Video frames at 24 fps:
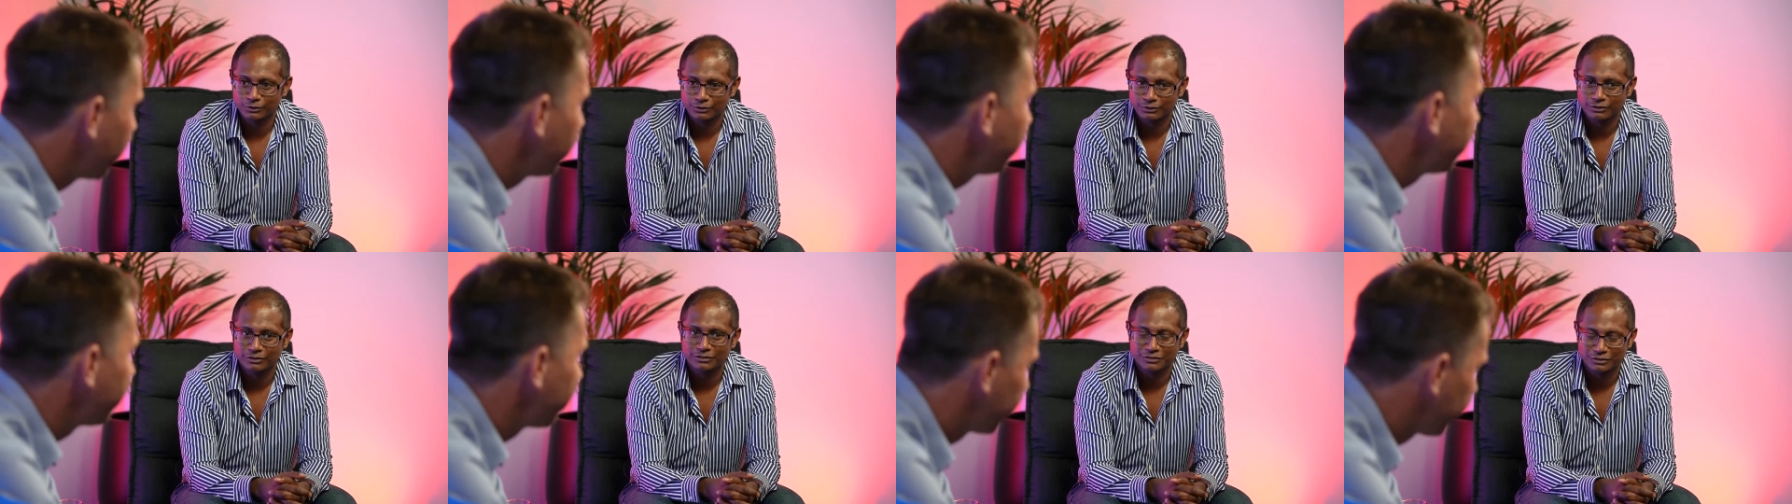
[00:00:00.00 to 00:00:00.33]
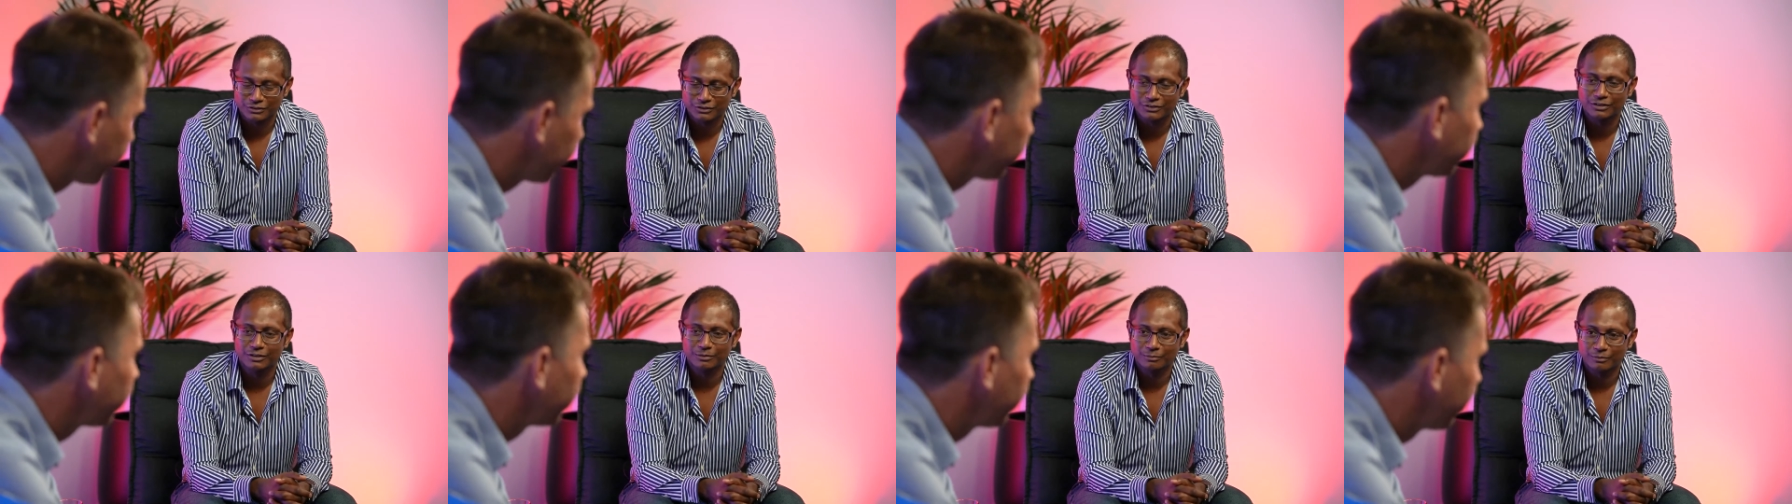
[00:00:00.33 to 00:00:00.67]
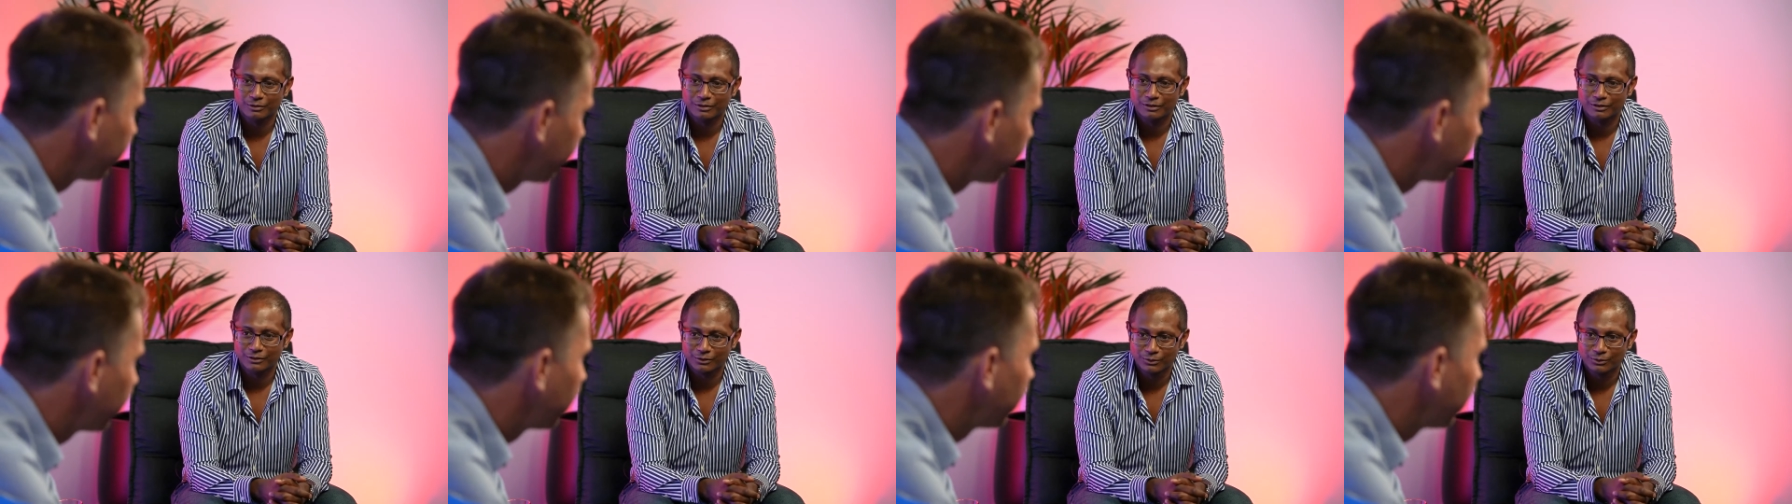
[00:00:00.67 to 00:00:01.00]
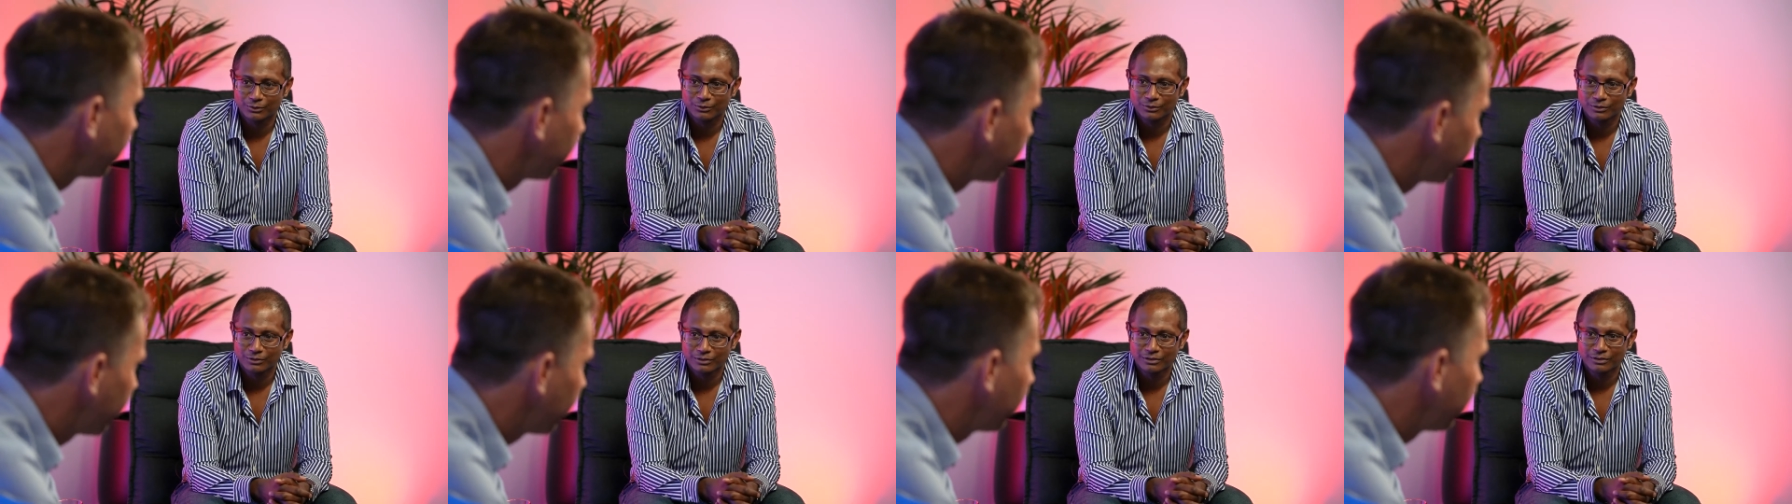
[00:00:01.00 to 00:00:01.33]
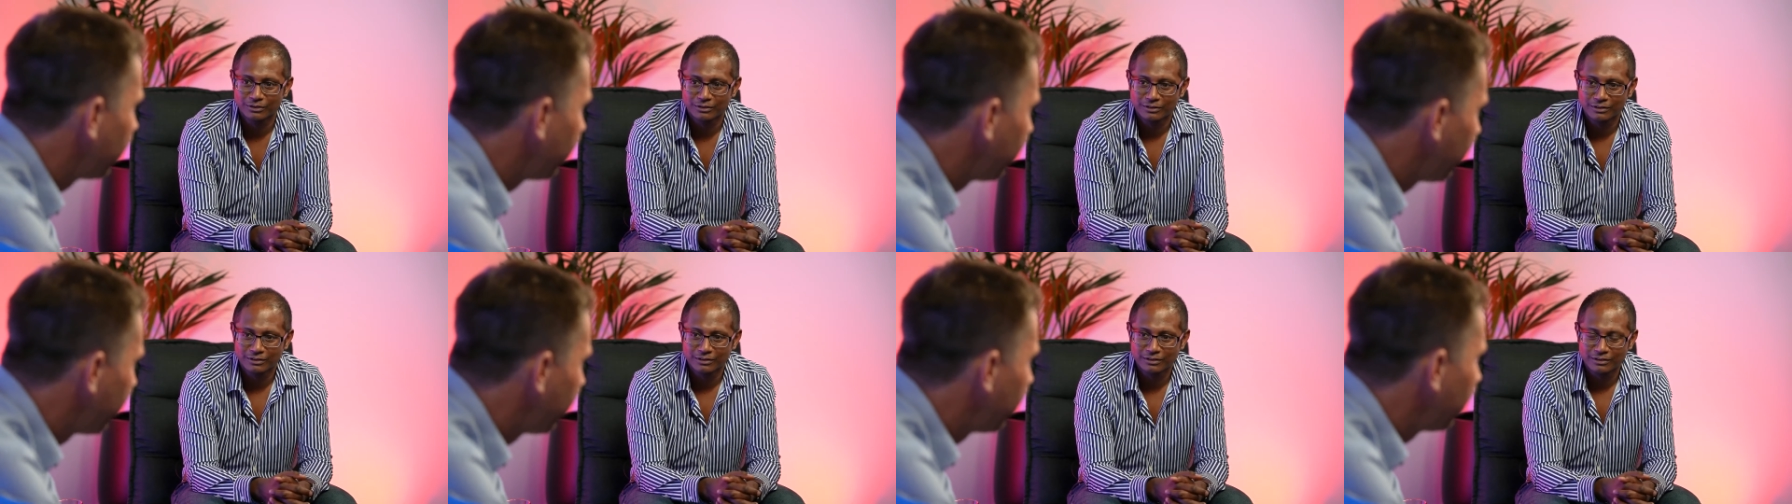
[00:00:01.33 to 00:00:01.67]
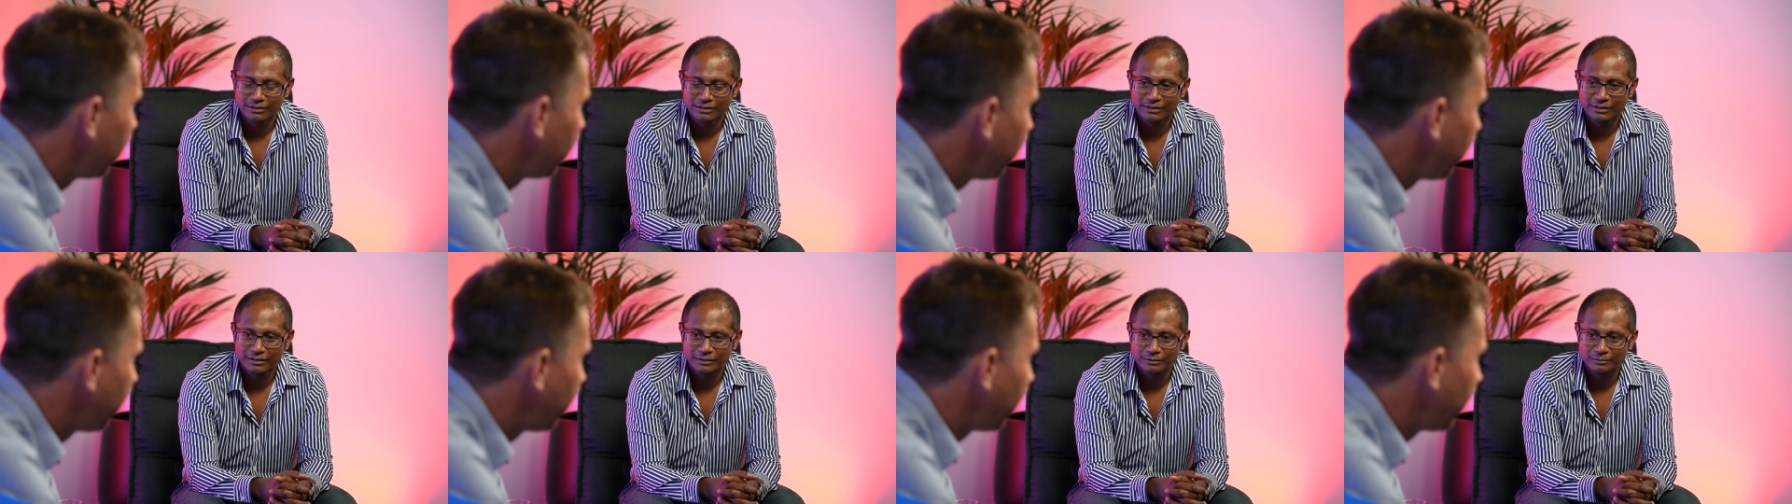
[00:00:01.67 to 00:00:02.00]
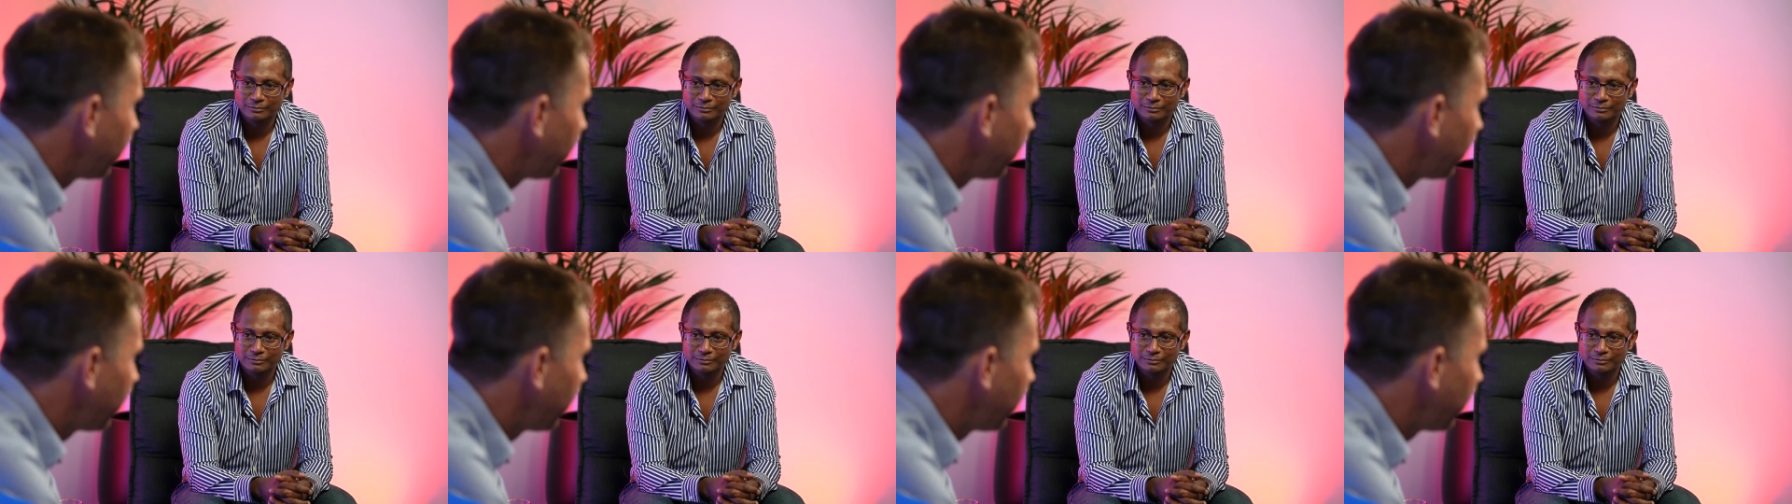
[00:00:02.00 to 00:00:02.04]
extremely cool. Yeah.